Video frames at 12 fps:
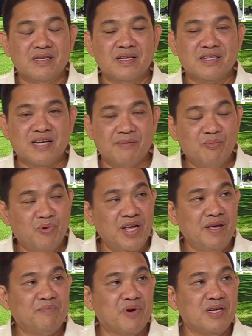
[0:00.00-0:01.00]
the
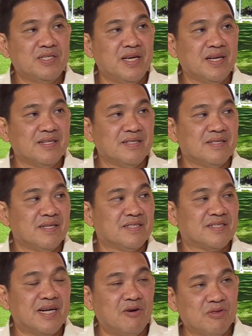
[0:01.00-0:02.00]
subway project, the
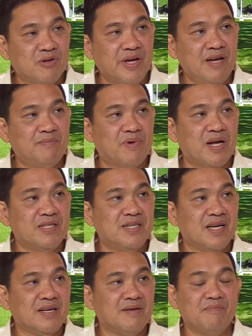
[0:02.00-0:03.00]
South Rail
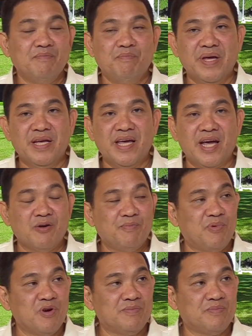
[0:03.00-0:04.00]
project, big
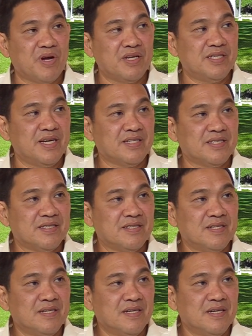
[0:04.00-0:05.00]
airport projects,
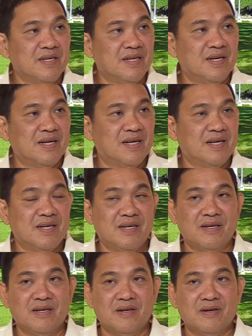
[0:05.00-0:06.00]

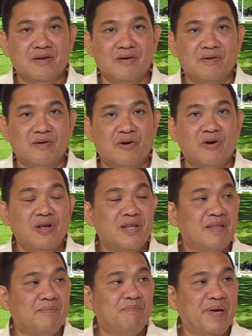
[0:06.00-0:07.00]
uh, all
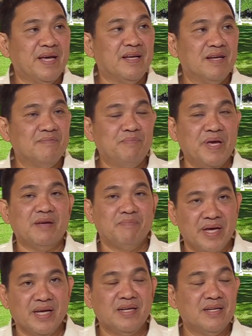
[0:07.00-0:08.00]
the big, big,
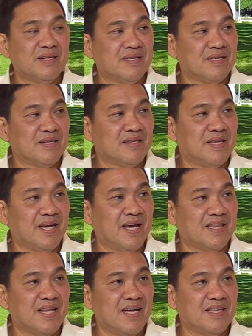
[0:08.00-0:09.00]
big
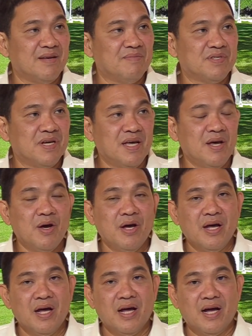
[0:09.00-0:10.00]
ticket items.
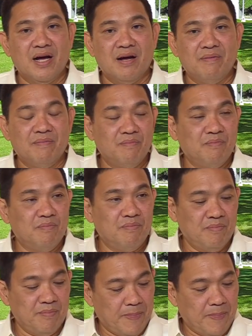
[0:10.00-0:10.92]
Um,